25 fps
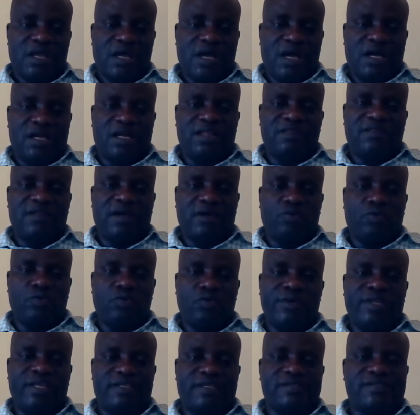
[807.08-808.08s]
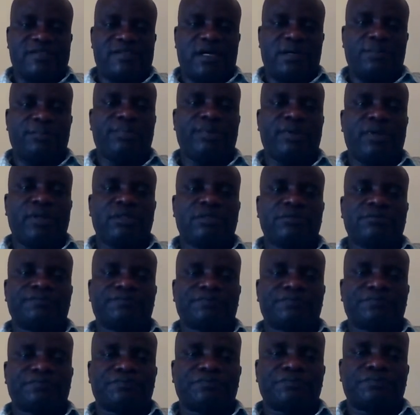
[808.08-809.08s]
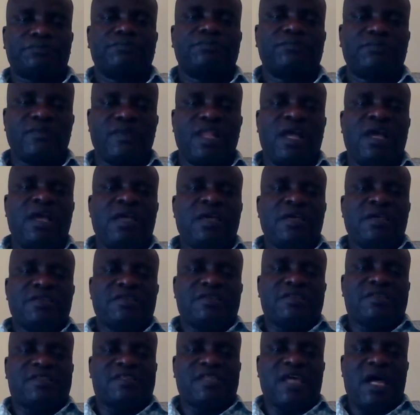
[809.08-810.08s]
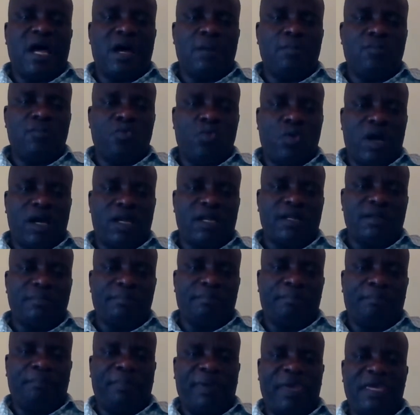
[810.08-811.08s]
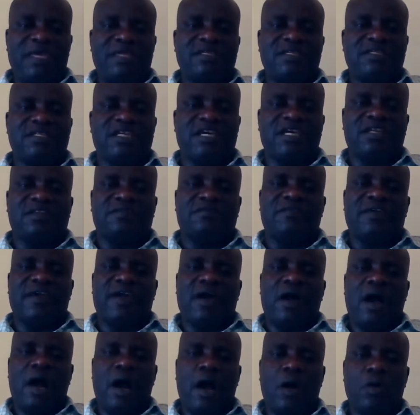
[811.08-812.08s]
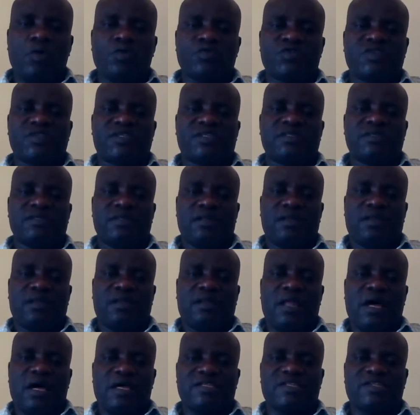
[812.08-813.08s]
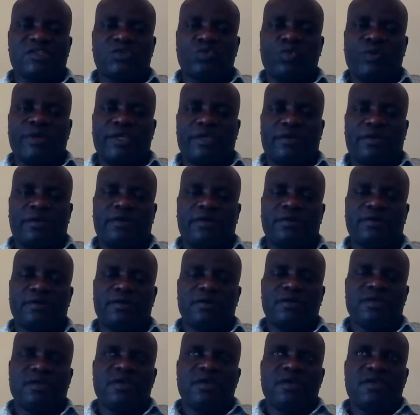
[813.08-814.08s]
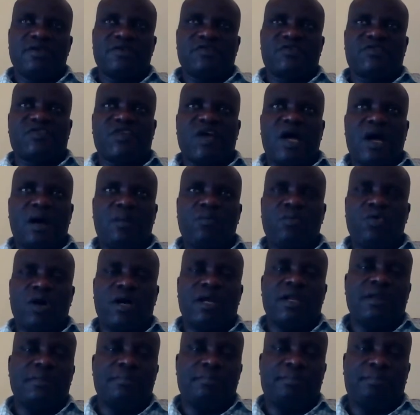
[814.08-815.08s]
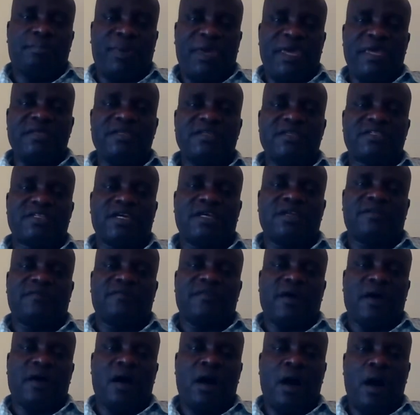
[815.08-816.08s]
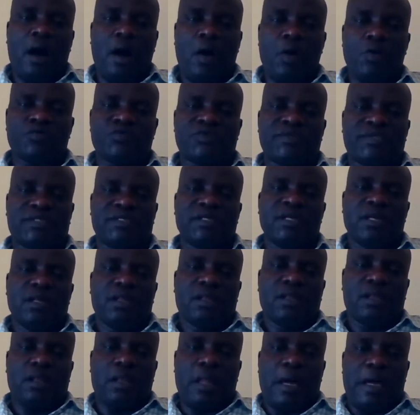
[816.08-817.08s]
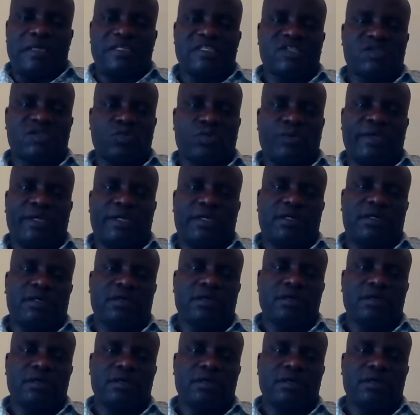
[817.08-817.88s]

Another good example, someone painted the house last week. Someone painted the house last week.